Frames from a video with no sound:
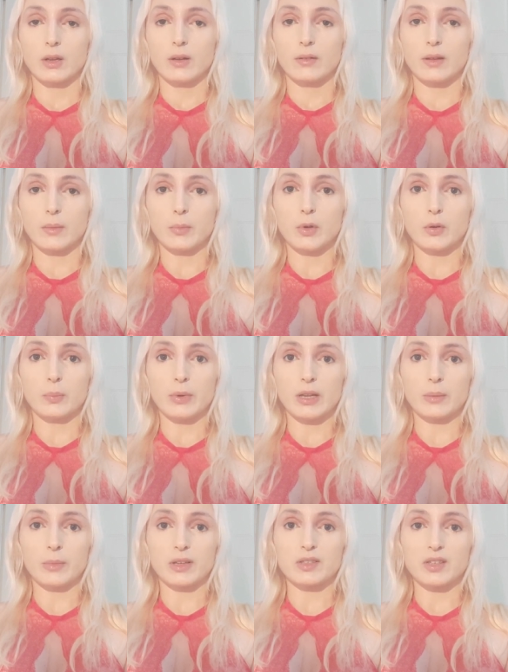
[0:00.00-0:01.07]
the blue
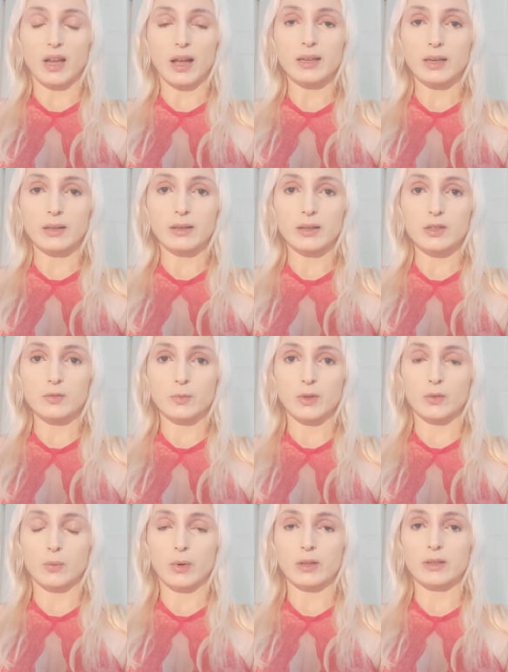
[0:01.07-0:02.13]
pill messianism
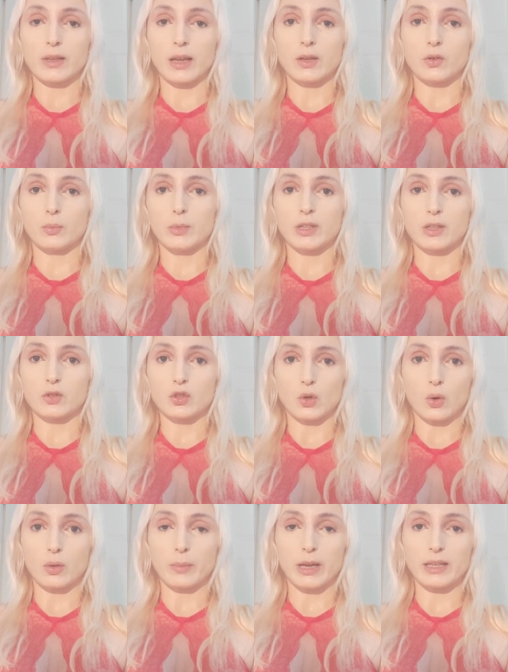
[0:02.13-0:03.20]
that one day you meet a
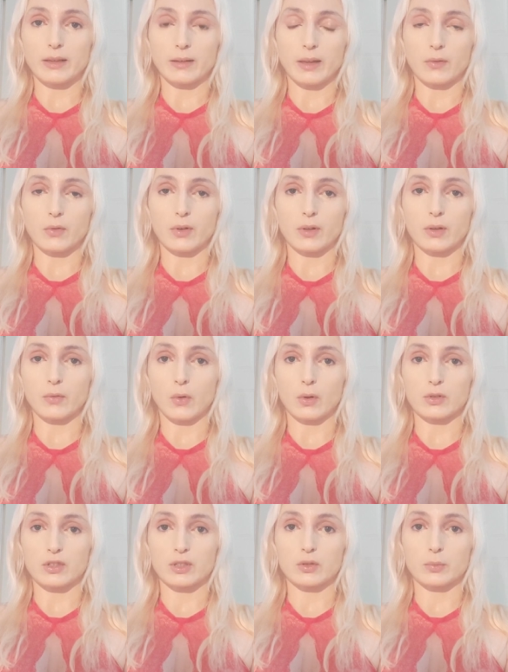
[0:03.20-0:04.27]
soulmate and everything
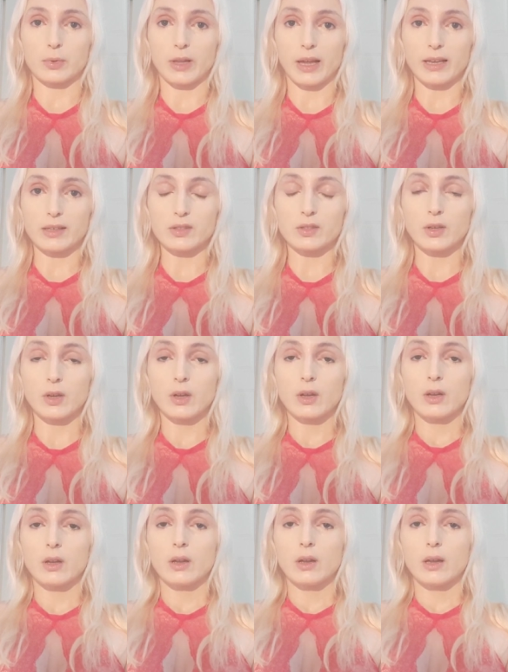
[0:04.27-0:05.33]
falls into place
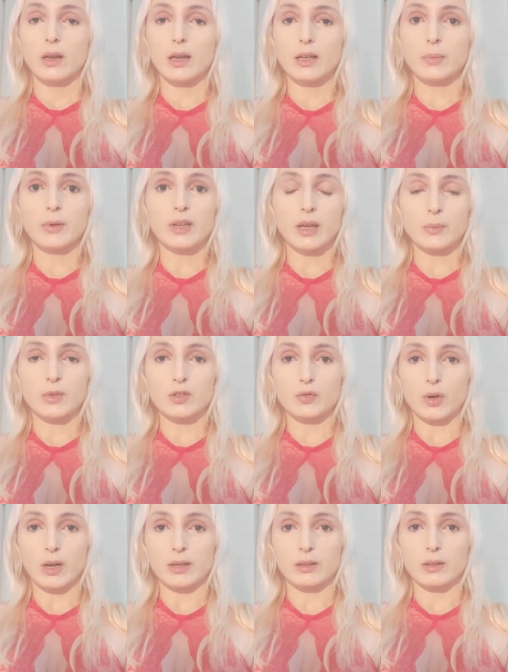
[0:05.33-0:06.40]
it became
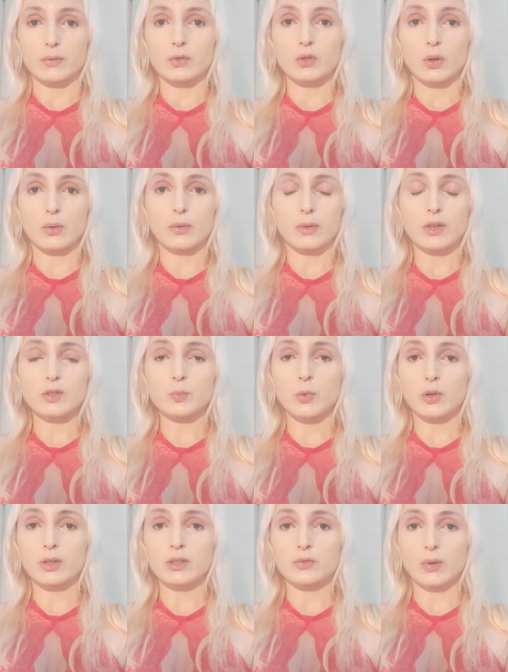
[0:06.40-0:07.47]
destructive so this
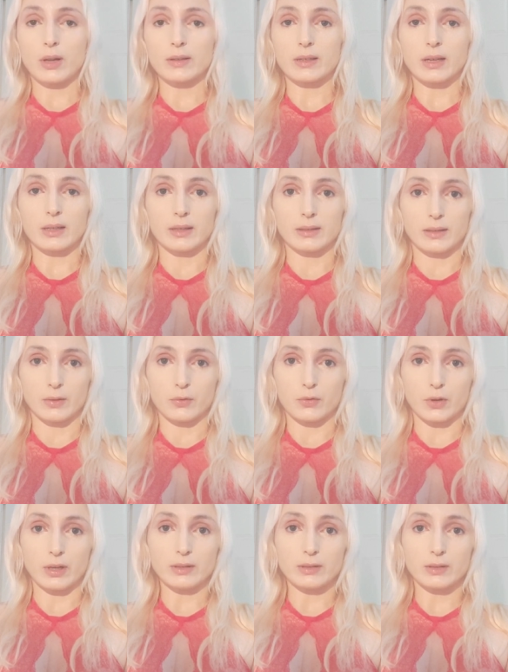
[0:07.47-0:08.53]
book is radically
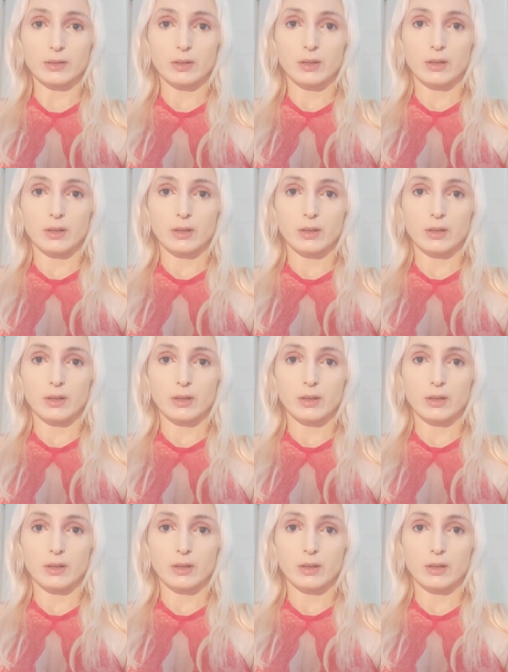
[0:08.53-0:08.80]
different